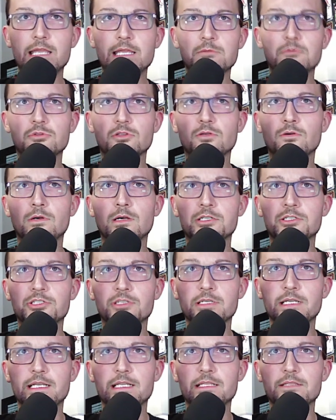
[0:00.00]
able to watch
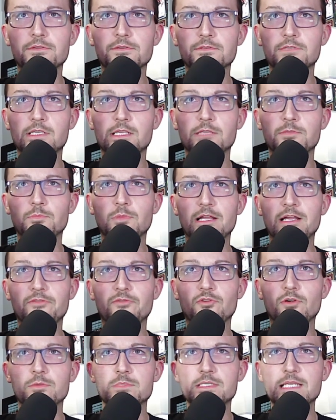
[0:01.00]
on any of those other
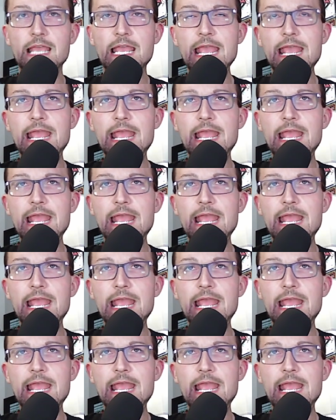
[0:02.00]
platforms?